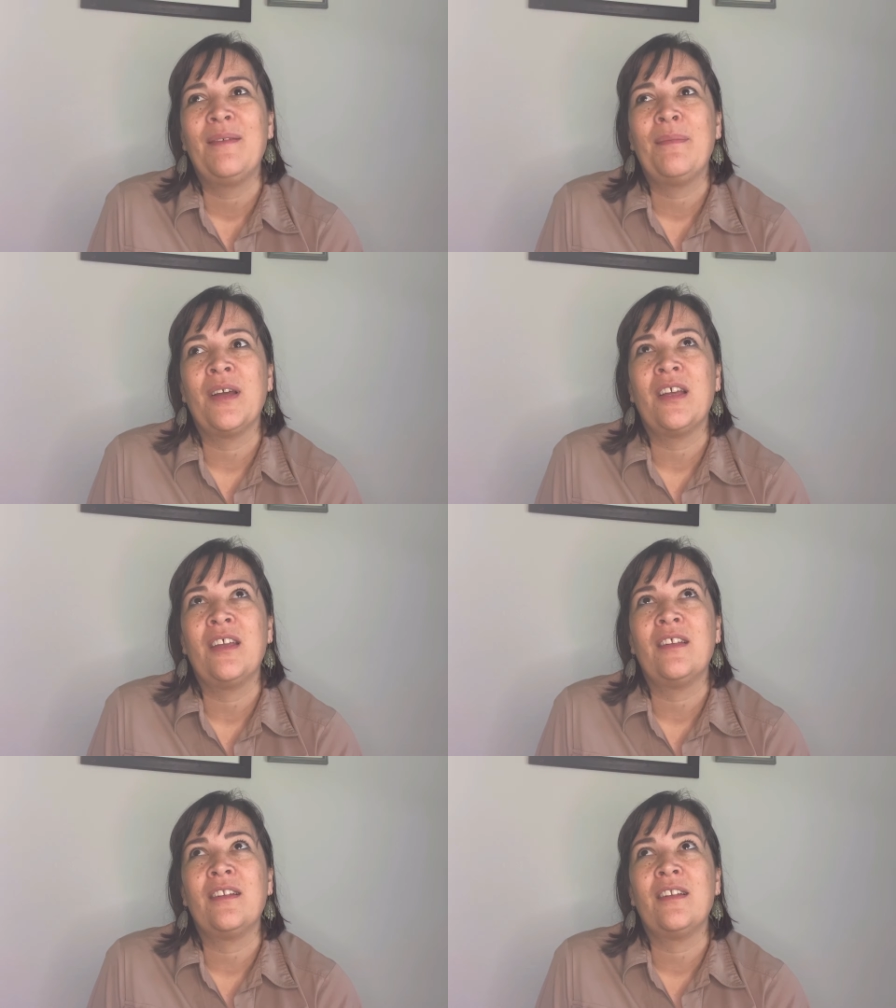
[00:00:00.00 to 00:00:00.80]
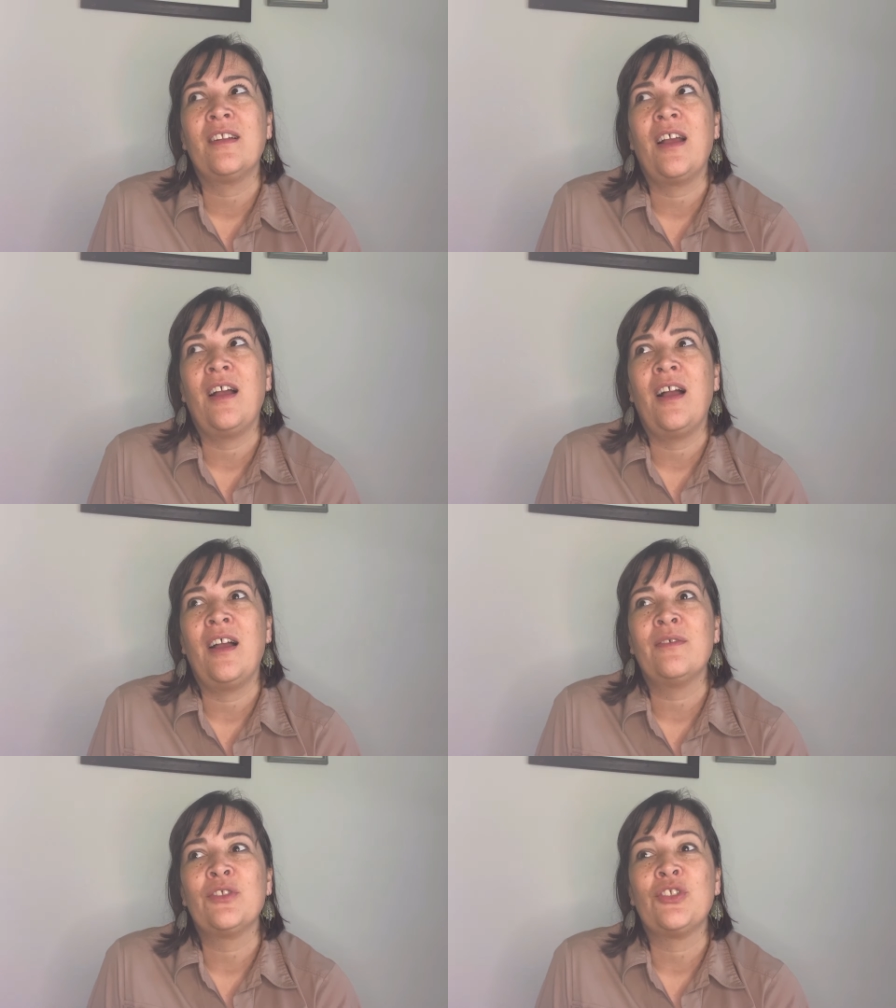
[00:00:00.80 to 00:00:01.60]
But
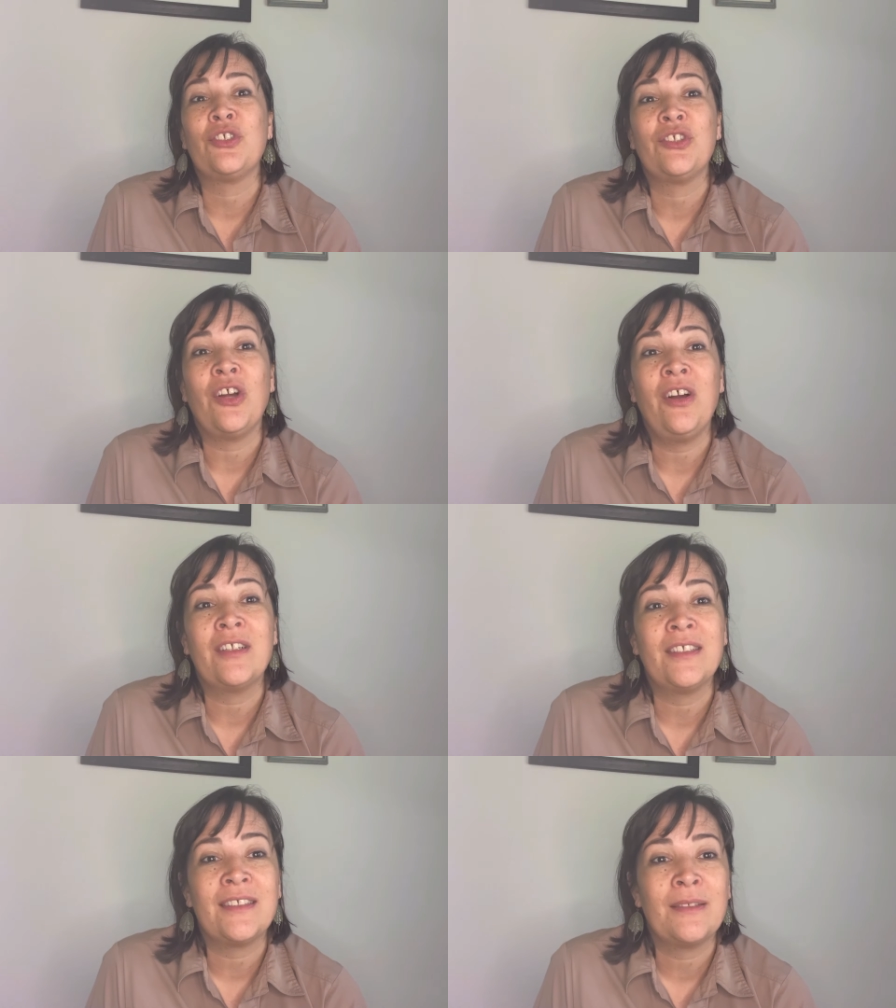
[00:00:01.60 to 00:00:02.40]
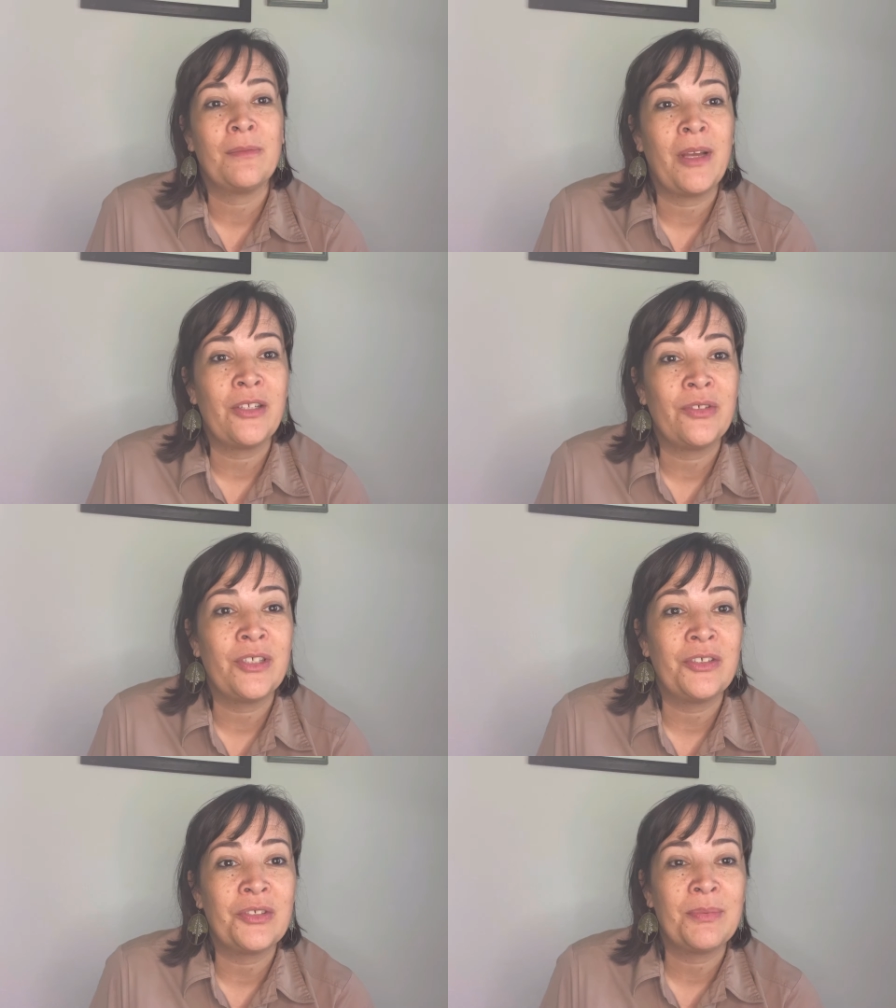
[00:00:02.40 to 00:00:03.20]
I was shocked at some of my
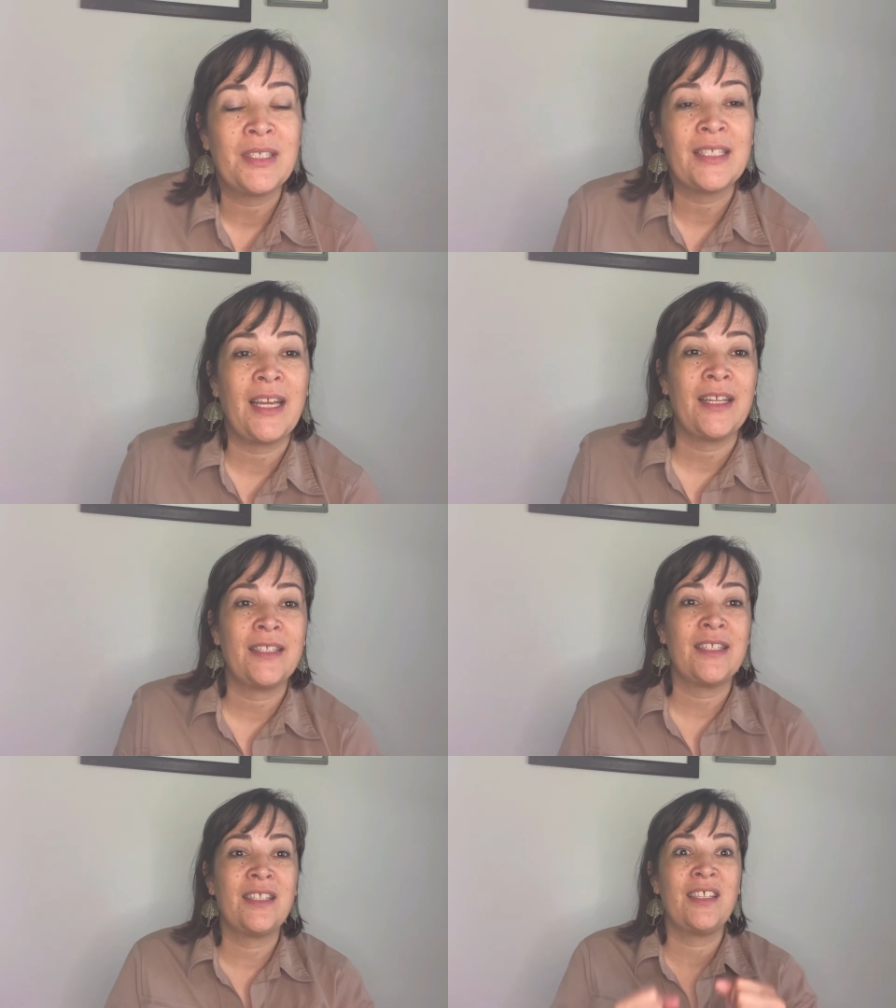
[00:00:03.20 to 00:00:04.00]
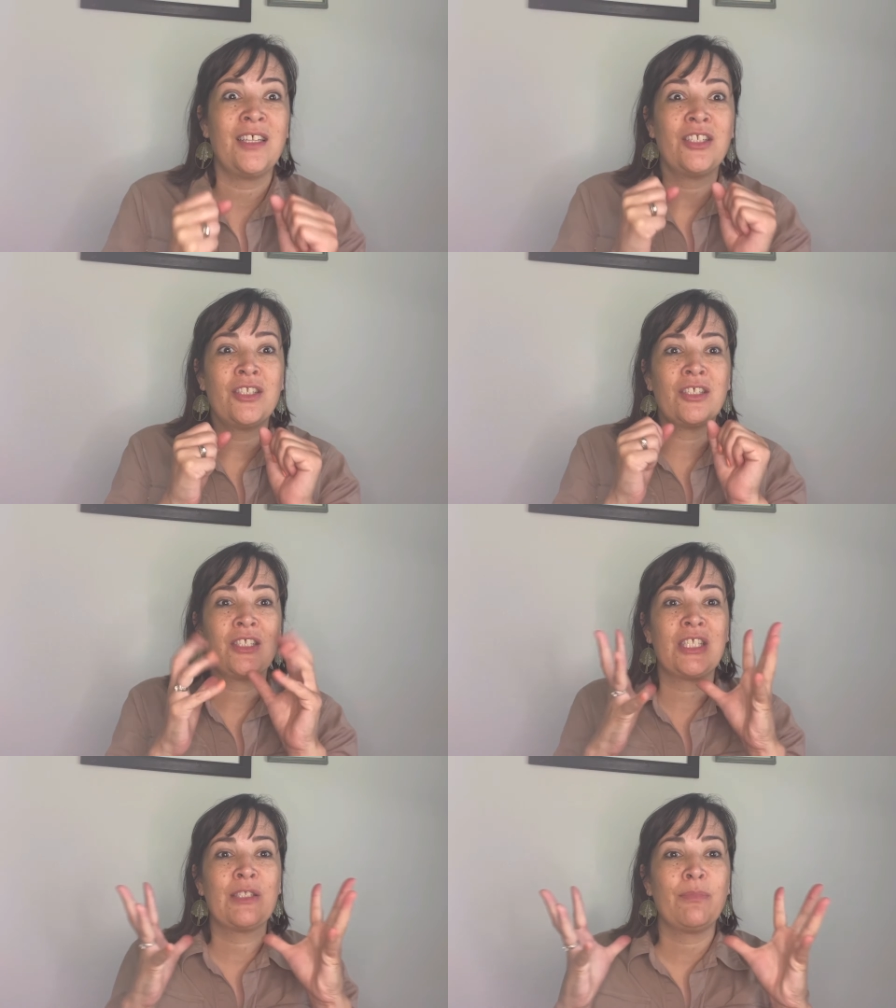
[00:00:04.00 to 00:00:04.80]
triggers because I had such an
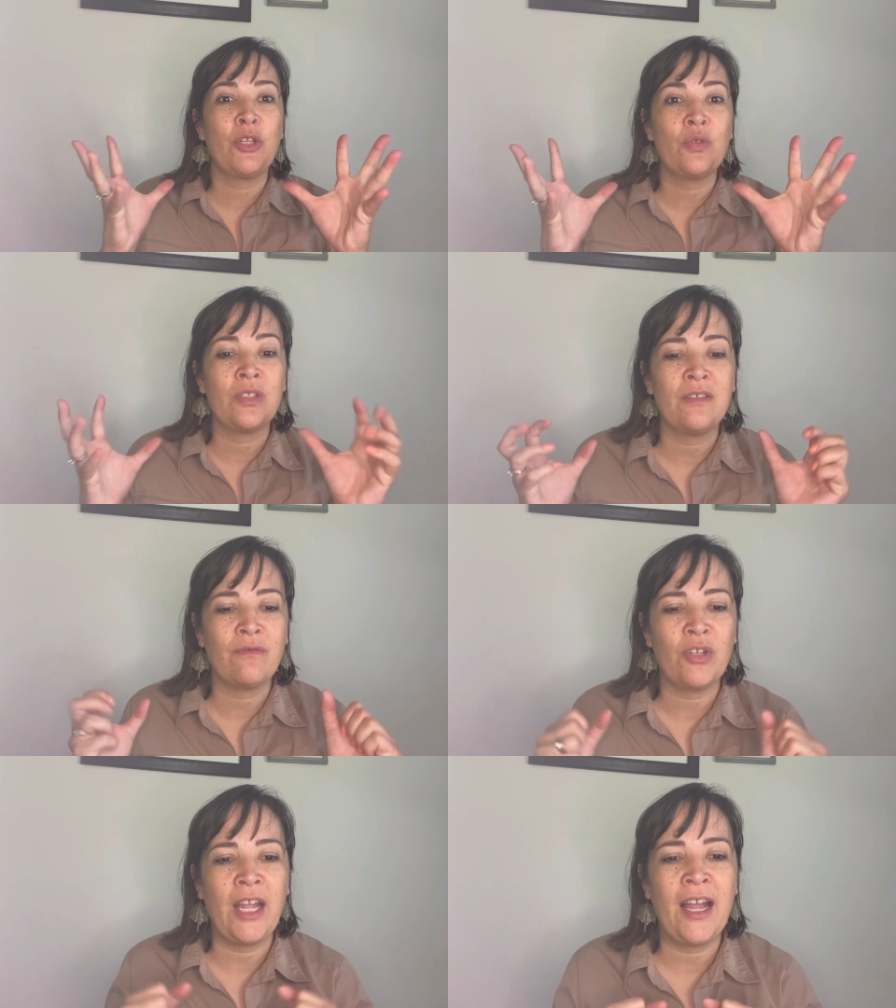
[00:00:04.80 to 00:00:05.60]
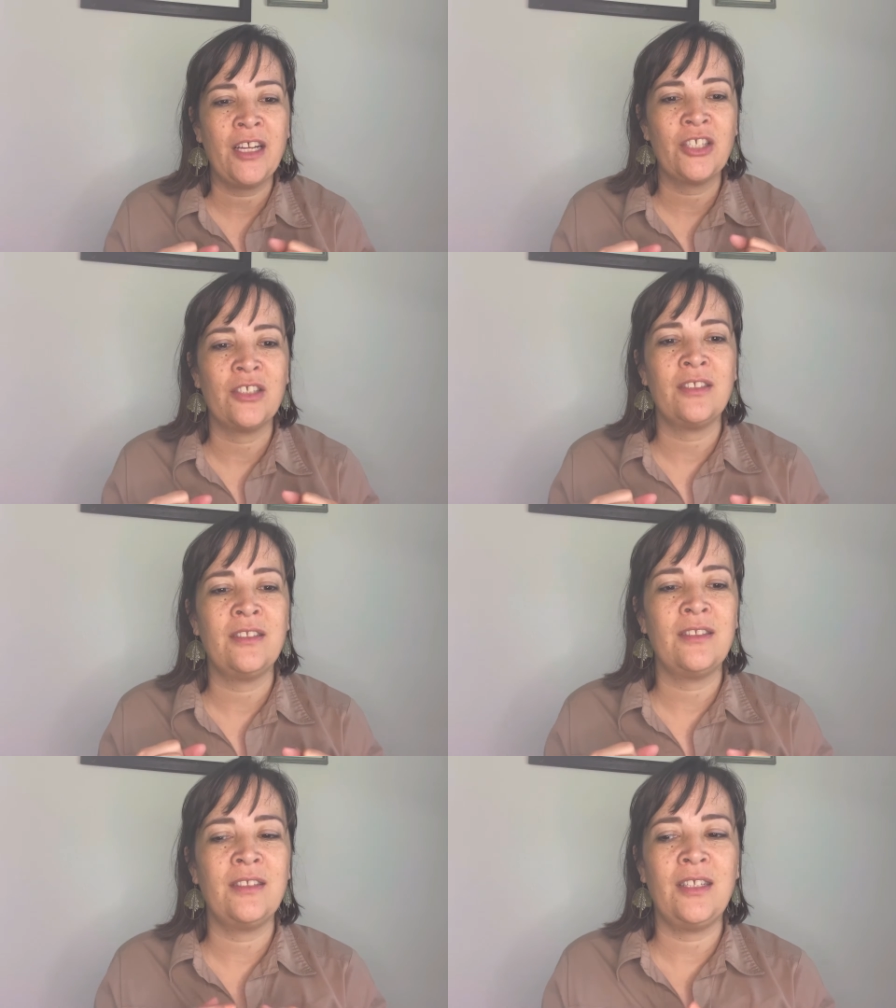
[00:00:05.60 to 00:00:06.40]
explosive
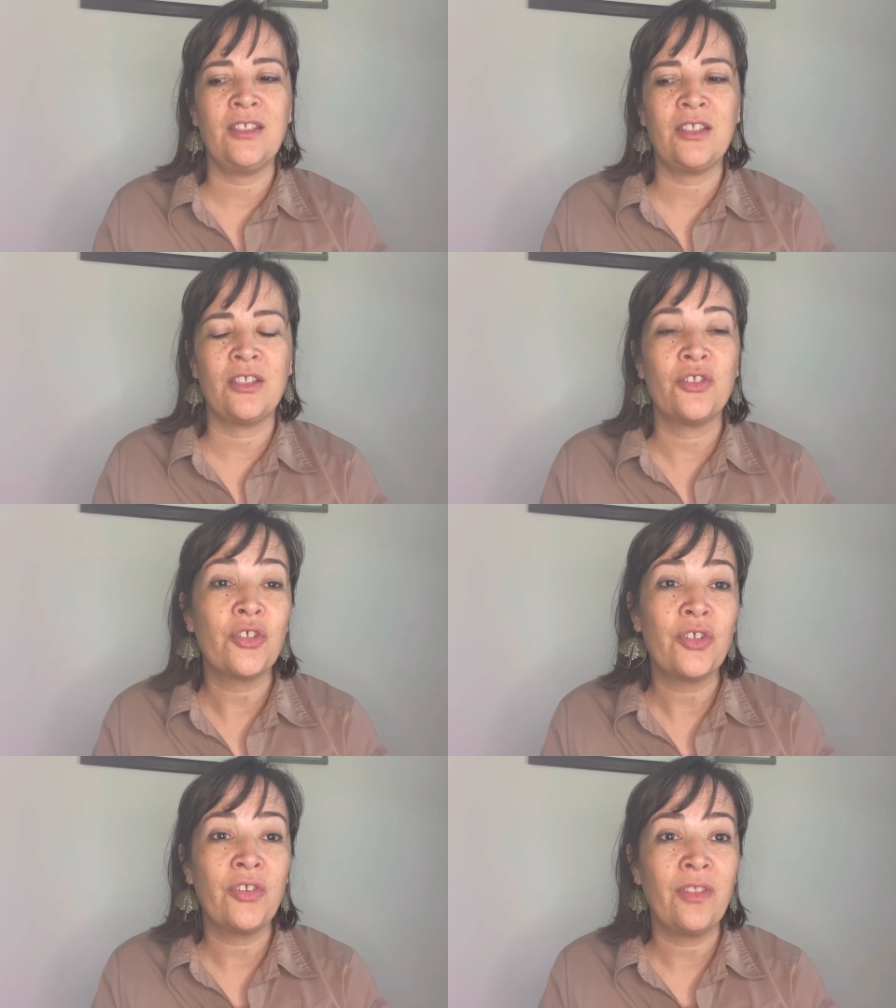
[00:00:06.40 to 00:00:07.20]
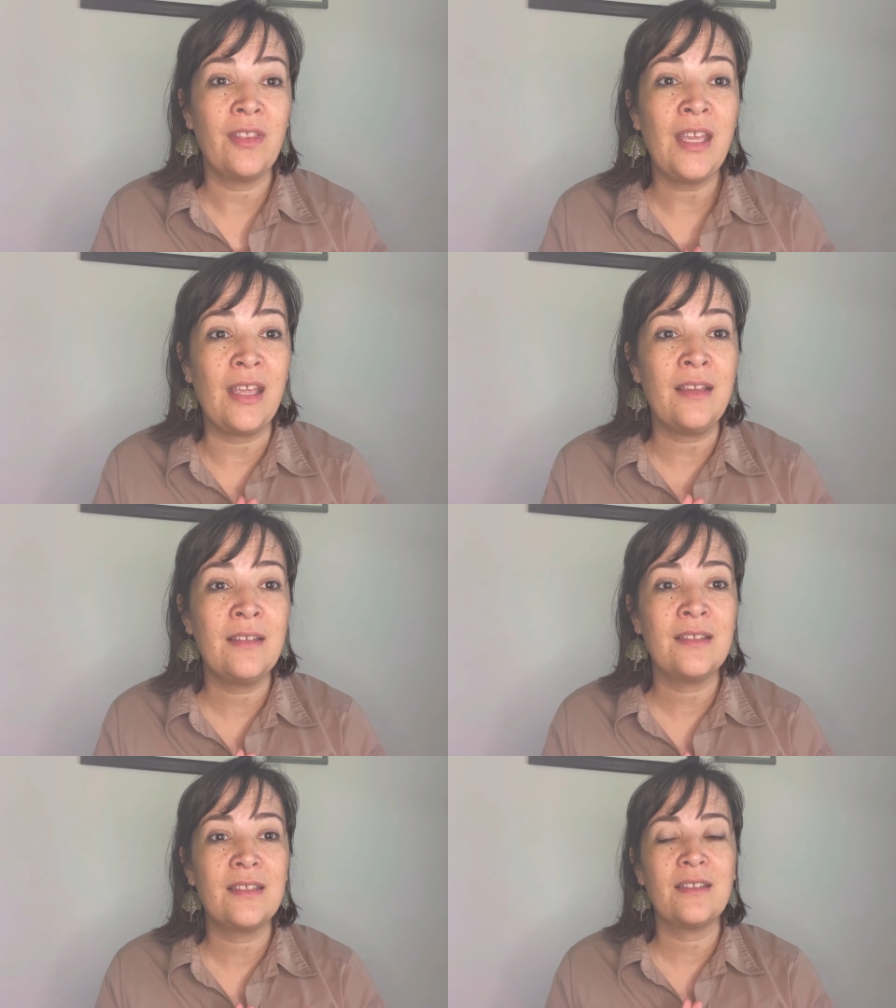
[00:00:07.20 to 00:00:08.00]
reaction to certain
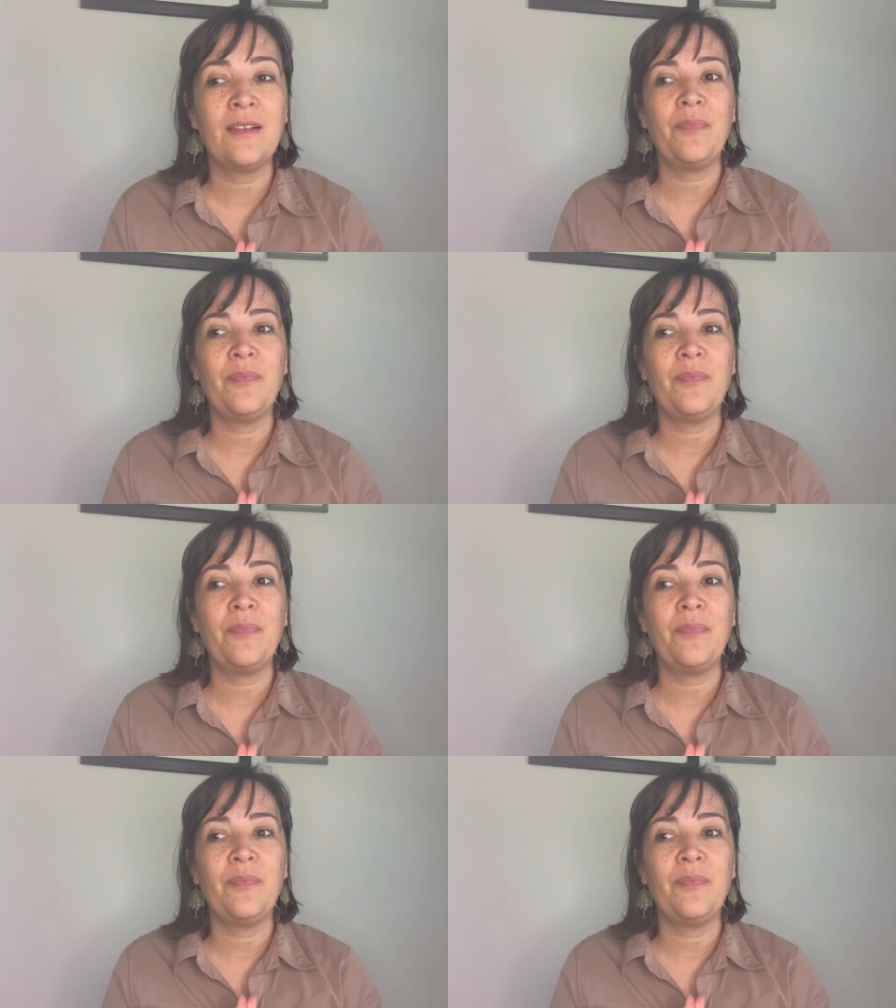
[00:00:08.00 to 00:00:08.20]
things.